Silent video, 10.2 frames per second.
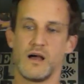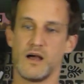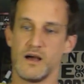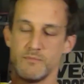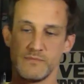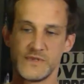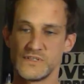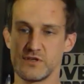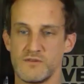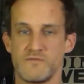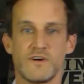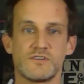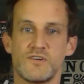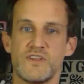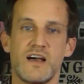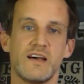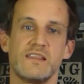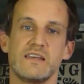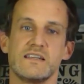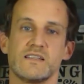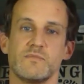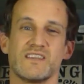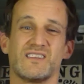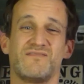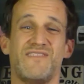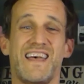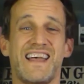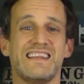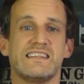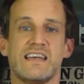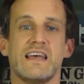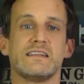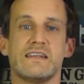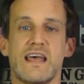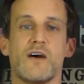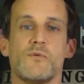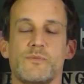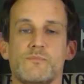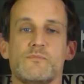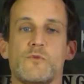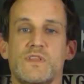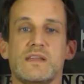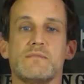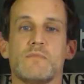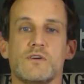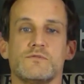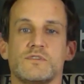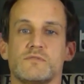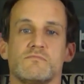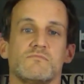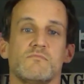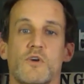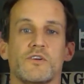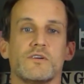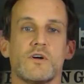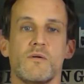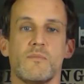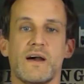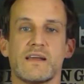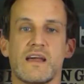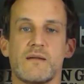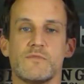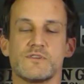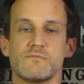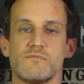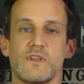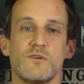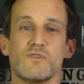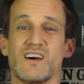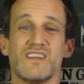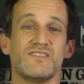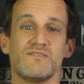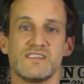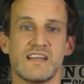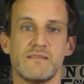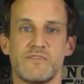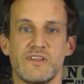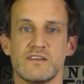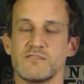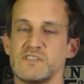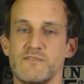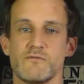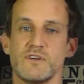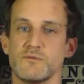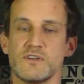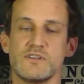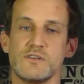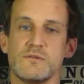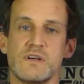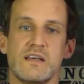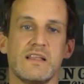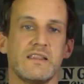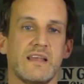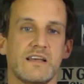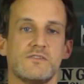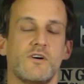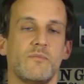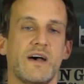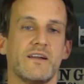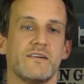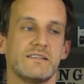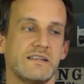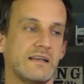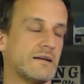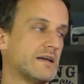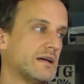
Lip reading: It's a good function on that. I think it's something that's fairly standard now within most modern compact cameras. They all kind of do the same thing, so whichever one you want to do, that's not a bad idea.